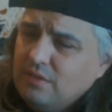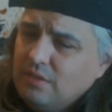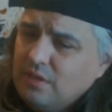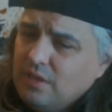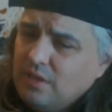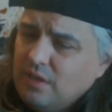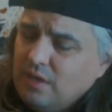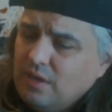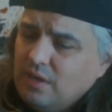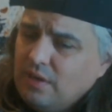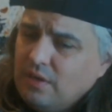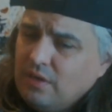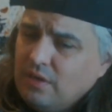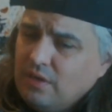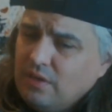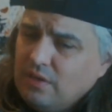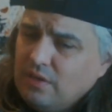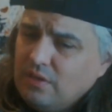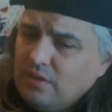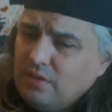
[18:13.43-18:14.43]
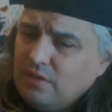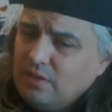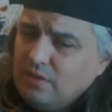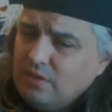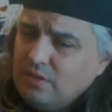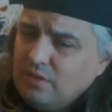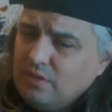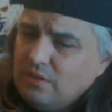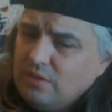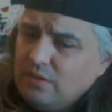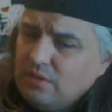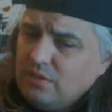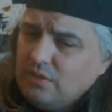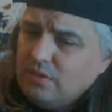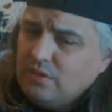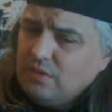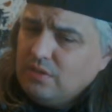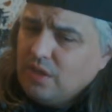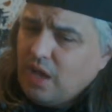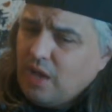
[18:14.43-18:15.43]

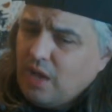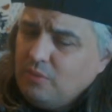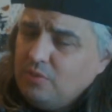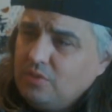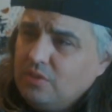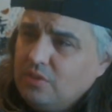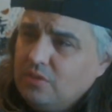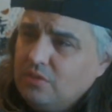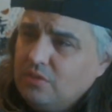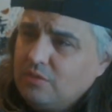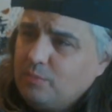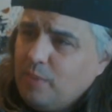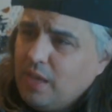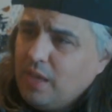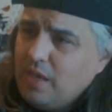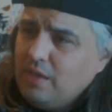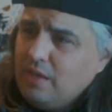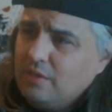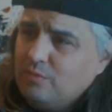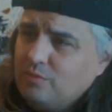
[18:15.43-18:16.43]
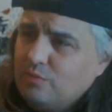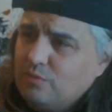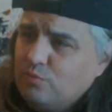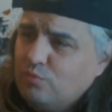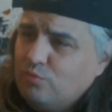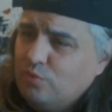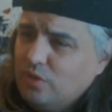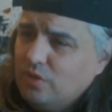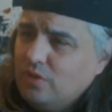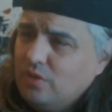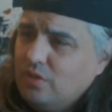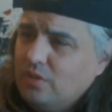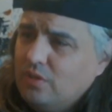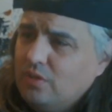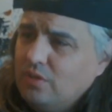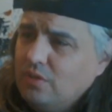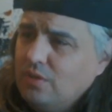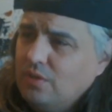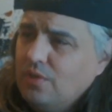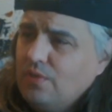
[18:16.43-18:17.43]
I was in this band. It
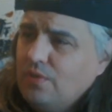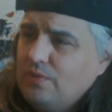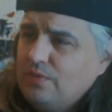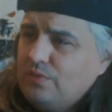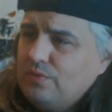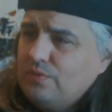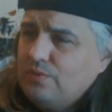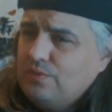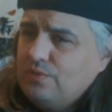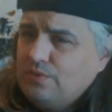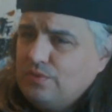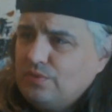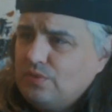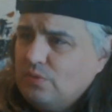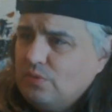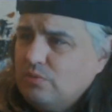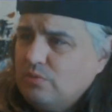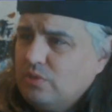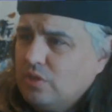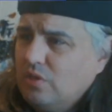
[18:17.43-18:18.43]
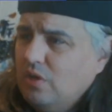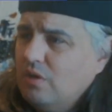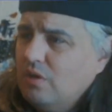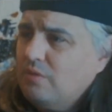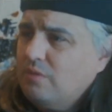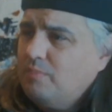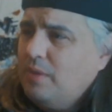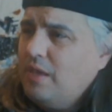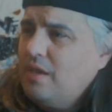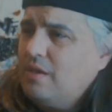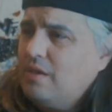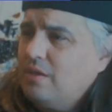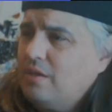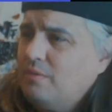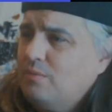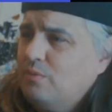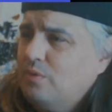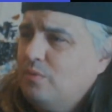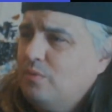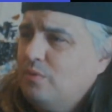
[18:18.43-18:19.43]
was a good band. And
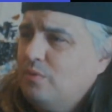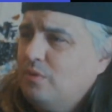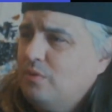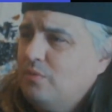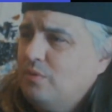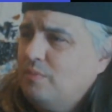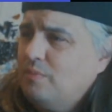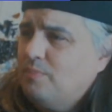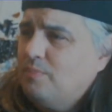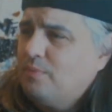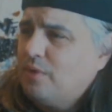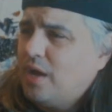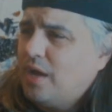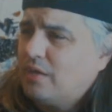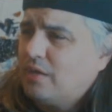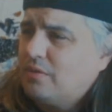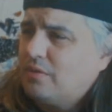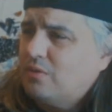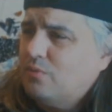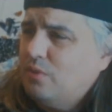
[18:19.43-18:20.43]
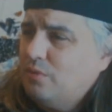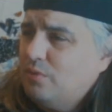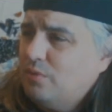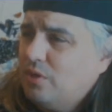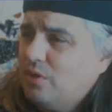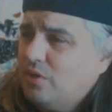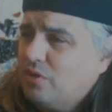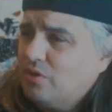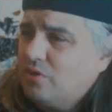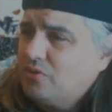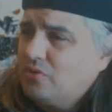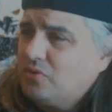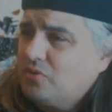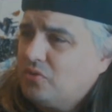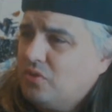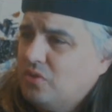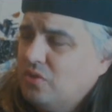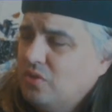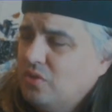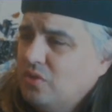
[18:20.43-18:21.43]
we rehearsed.
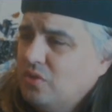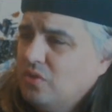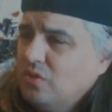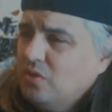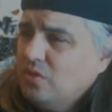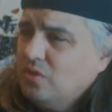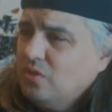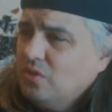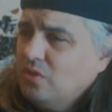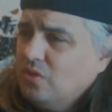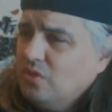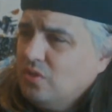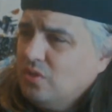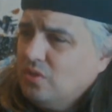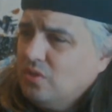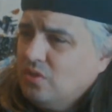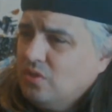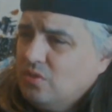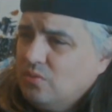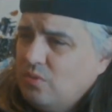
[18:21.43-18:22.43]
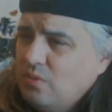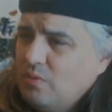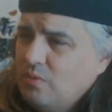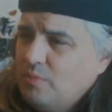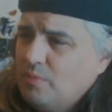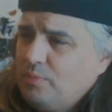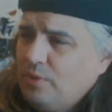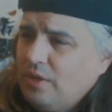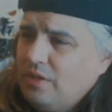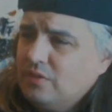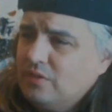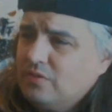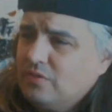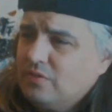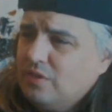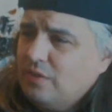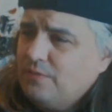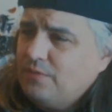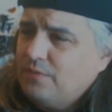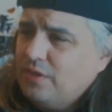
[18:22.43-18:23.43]
We were playing
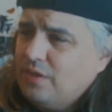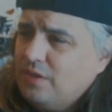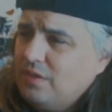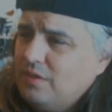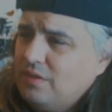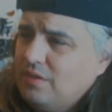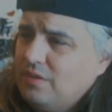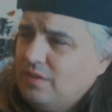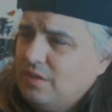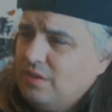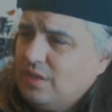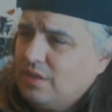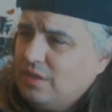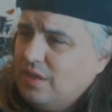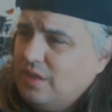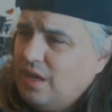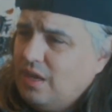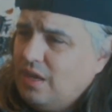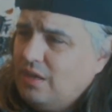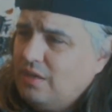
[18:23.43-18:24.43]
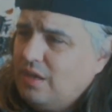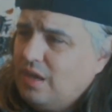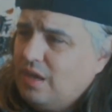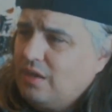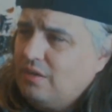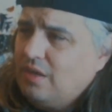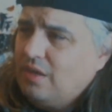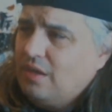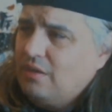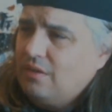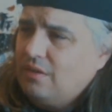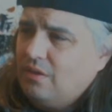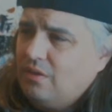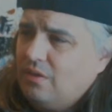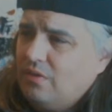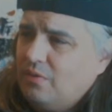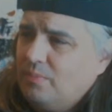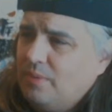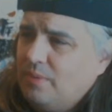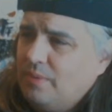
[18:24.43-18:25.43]
stuff that like not a lot of
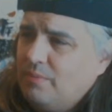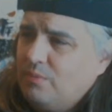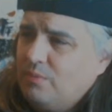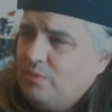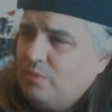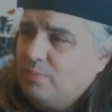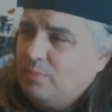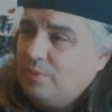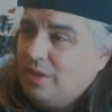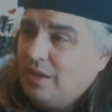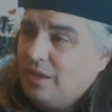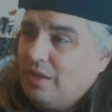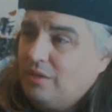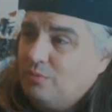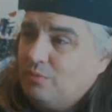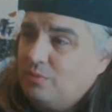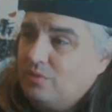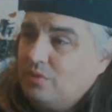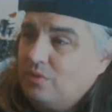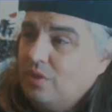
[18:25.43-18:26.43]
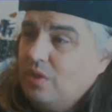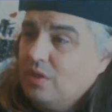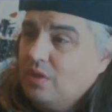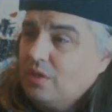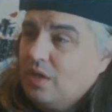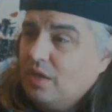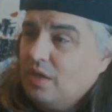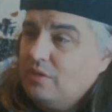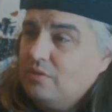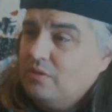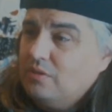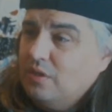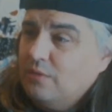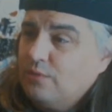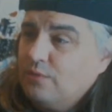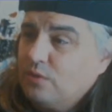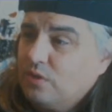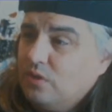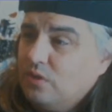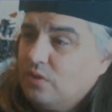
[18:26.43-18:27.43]
other people were playing. It was kind of
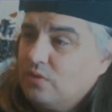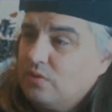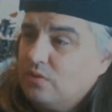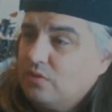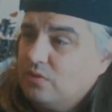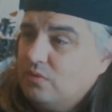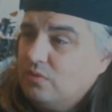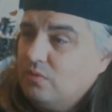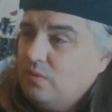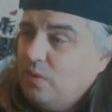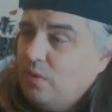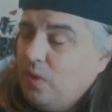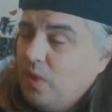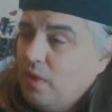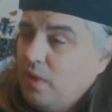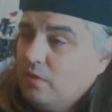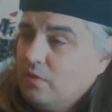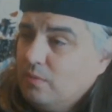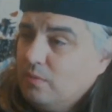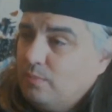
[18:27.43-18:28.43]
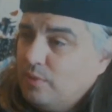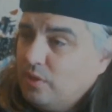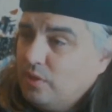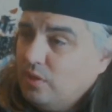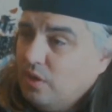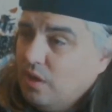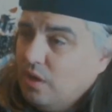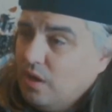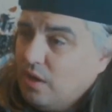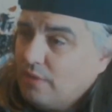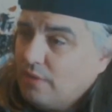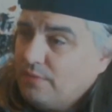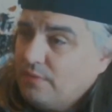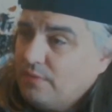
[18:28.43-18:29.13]
difficult to pull off.